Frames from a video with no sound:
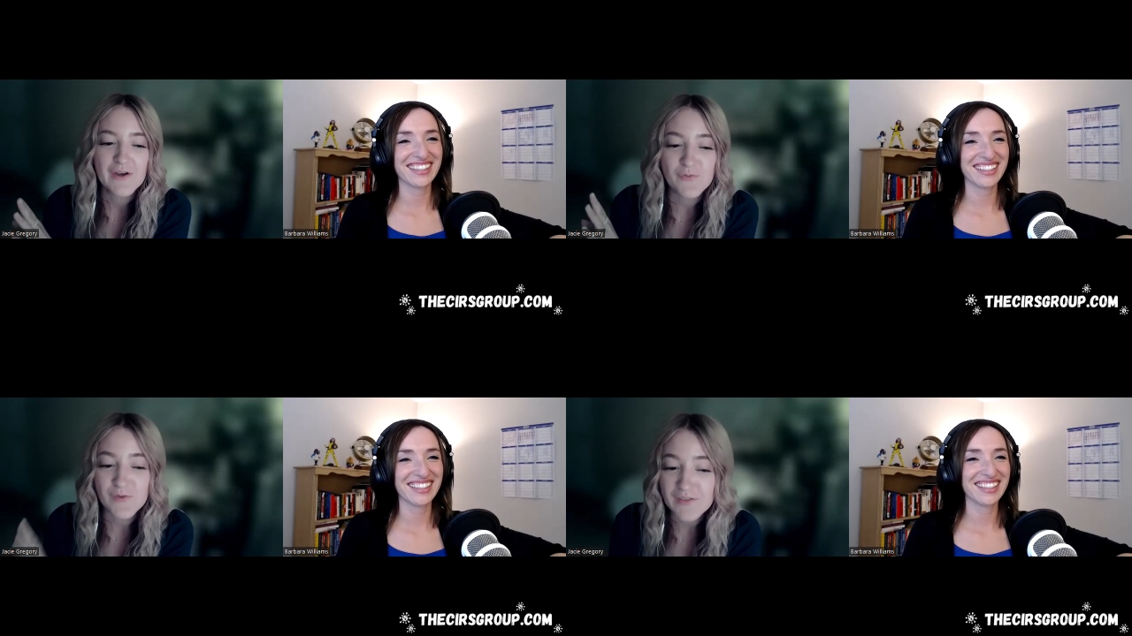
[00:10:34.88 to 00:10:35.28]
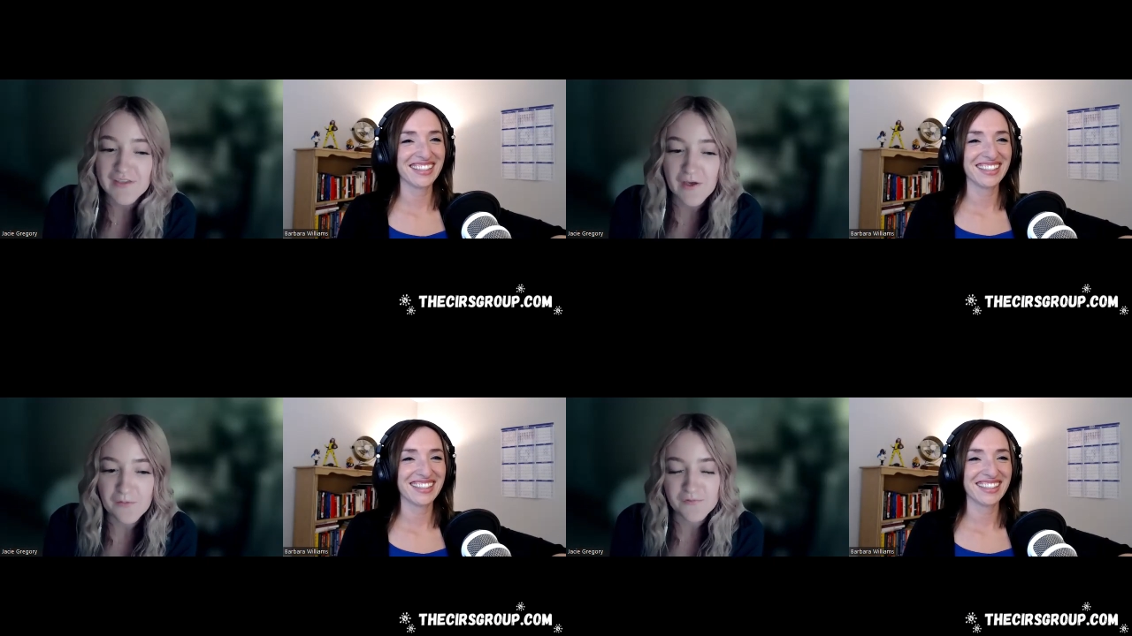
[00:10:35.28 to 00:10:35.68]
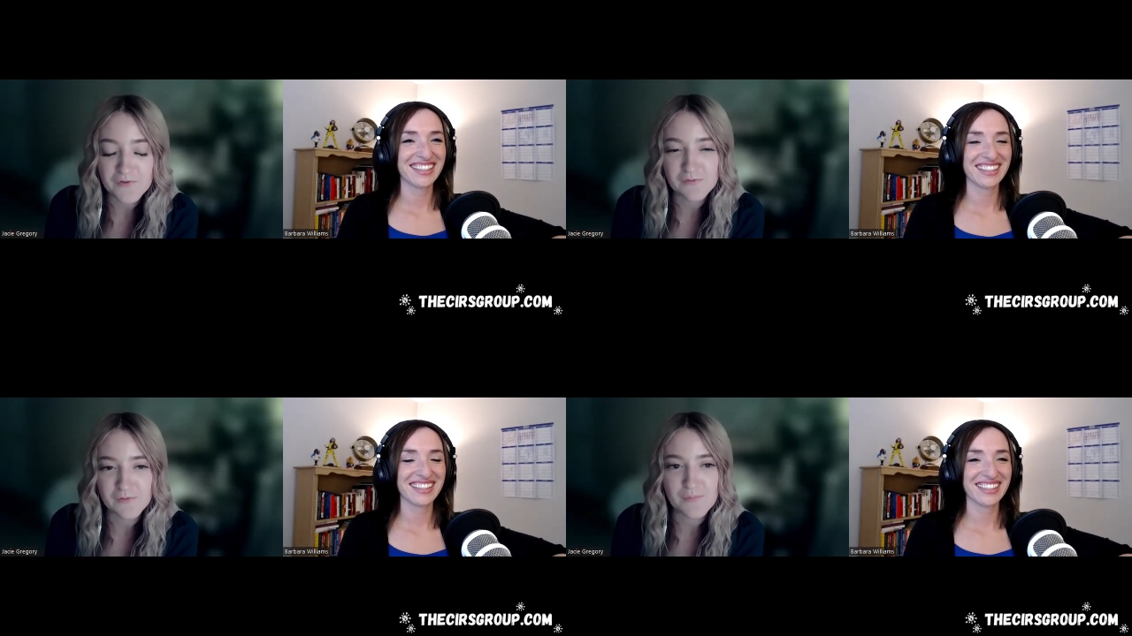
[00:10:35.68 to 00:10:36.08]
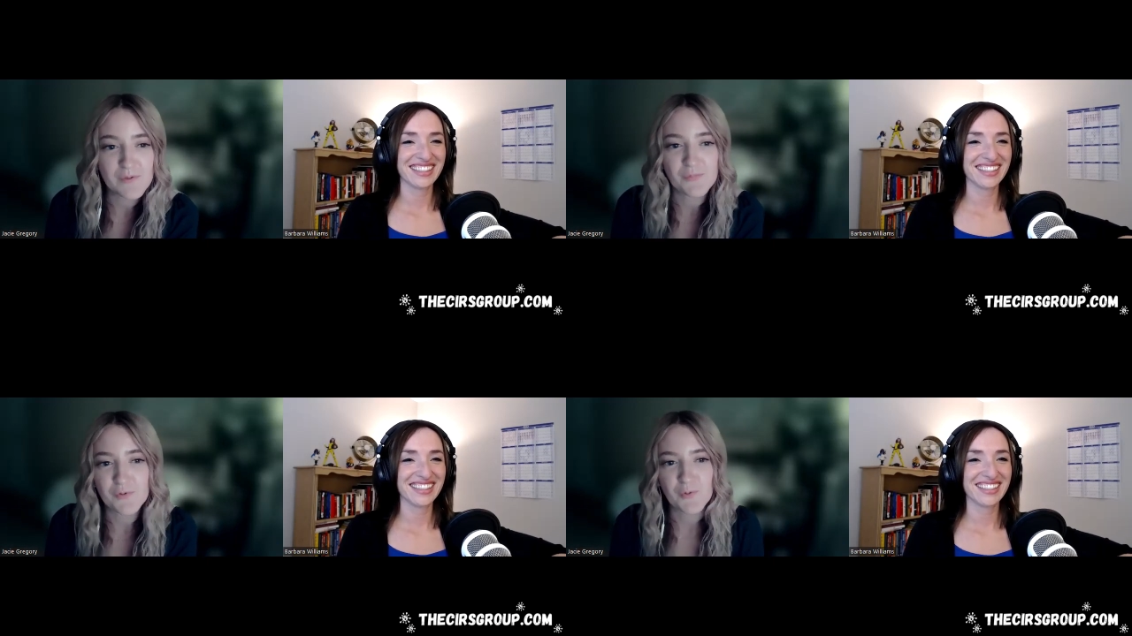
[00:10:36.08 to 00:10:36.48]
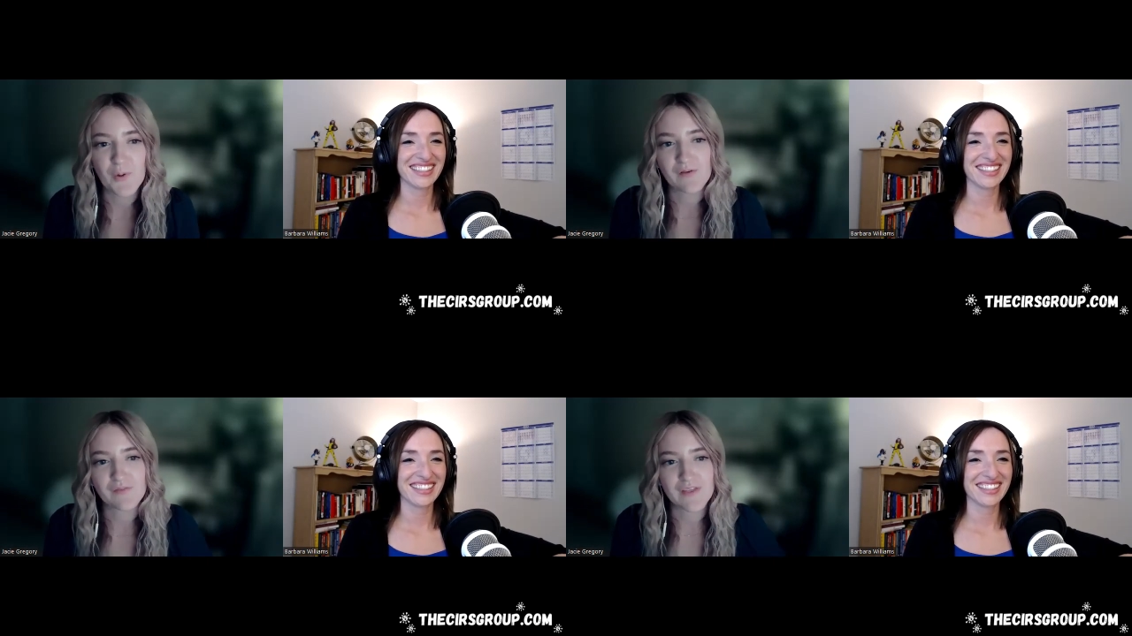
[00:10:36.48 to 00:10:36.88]
Speaker 1: really helpful for people who
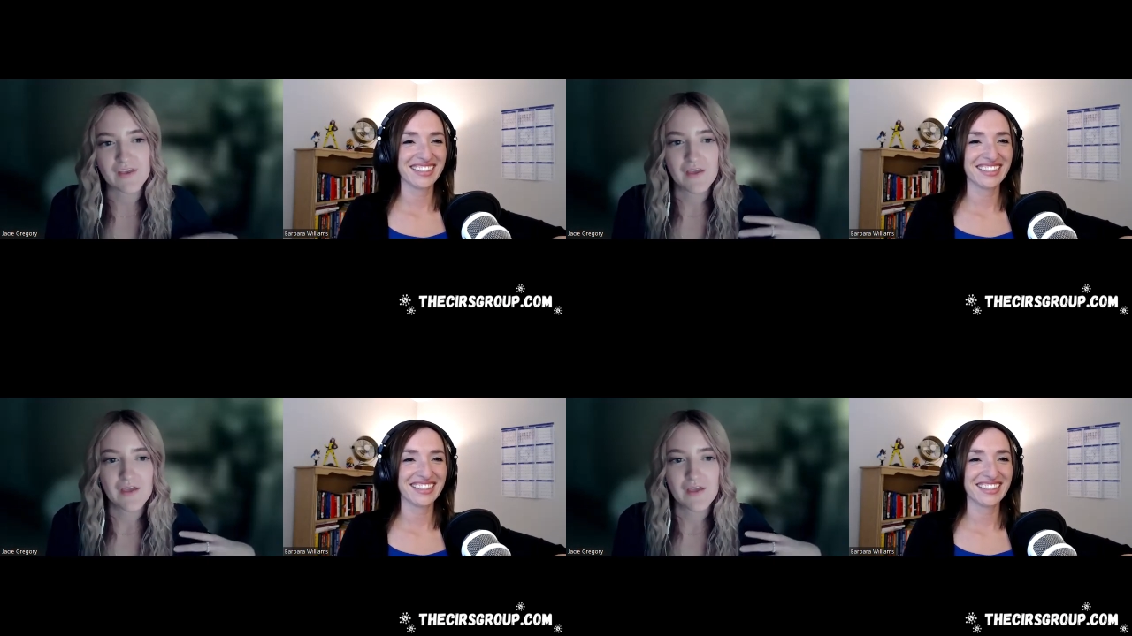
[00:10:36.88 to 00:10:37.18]
have like